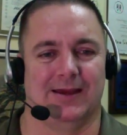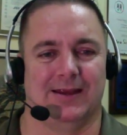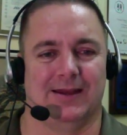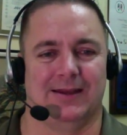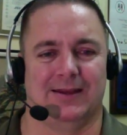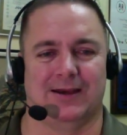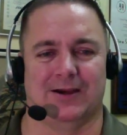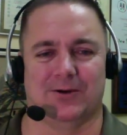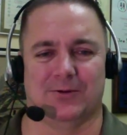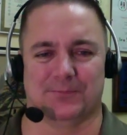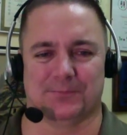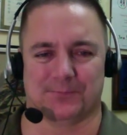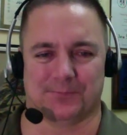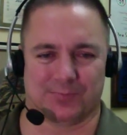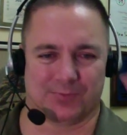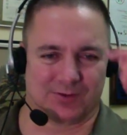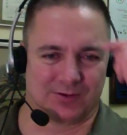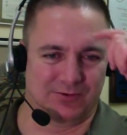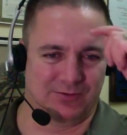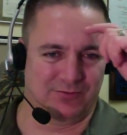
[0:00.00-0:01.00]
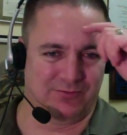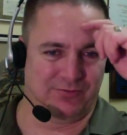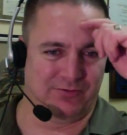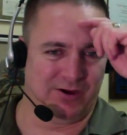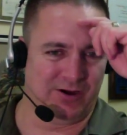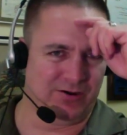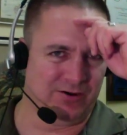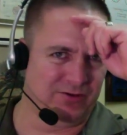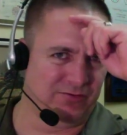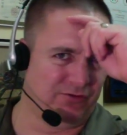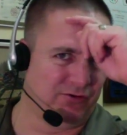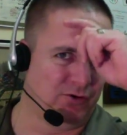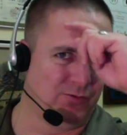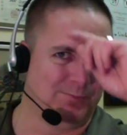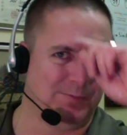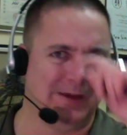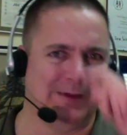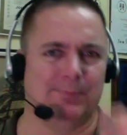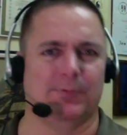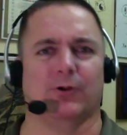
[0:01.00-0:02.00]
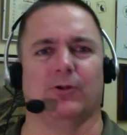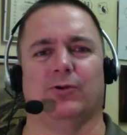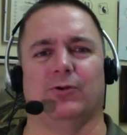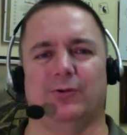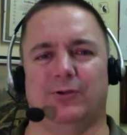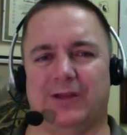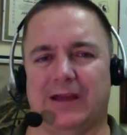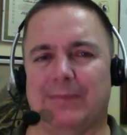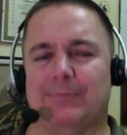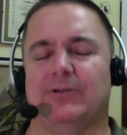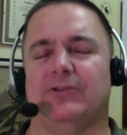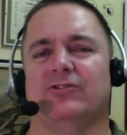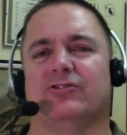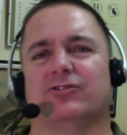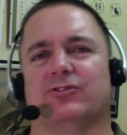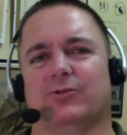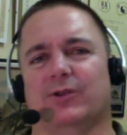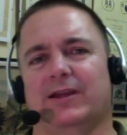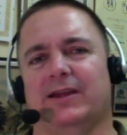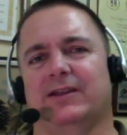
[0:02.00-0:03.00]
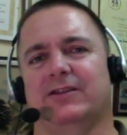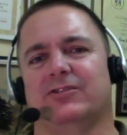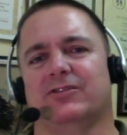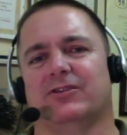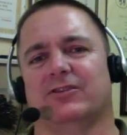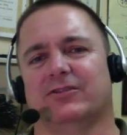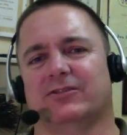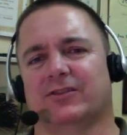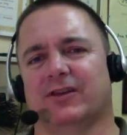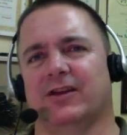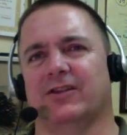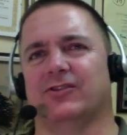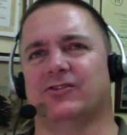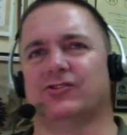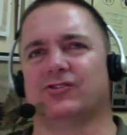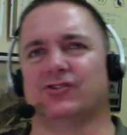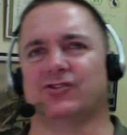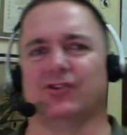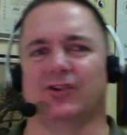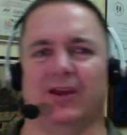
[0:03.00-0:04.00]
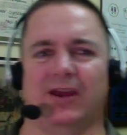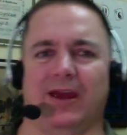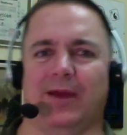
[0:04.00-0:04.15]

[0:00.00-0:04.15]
Now, very few people who demonstrate such